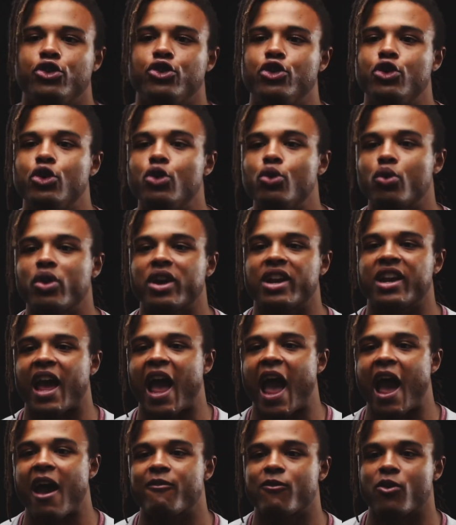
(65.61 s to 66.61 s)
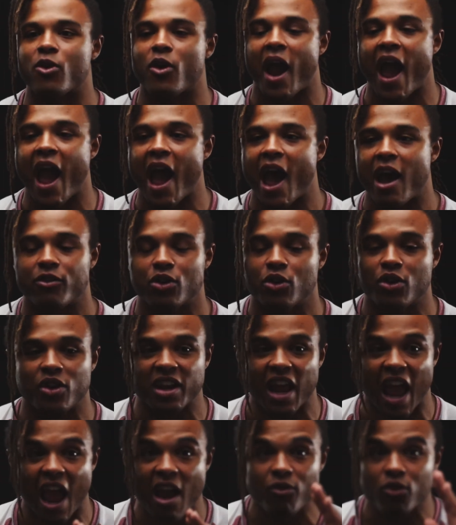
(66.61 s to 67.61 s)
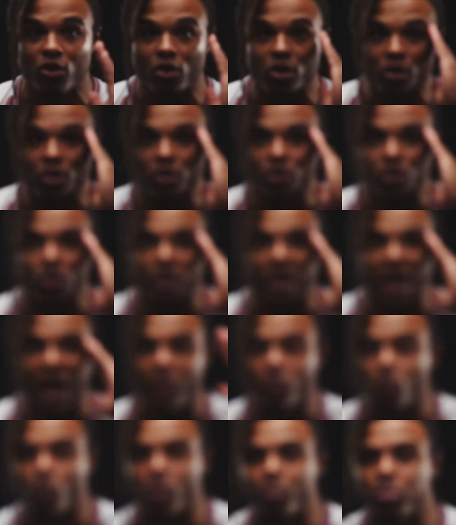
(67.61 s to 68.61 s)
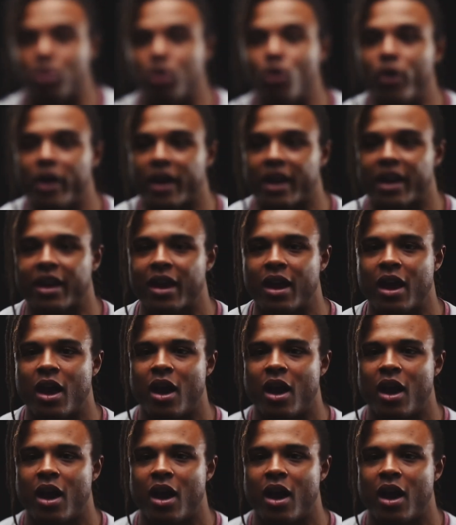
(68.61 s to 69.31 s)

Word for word: you could ever have, you could ever, you could ever employ.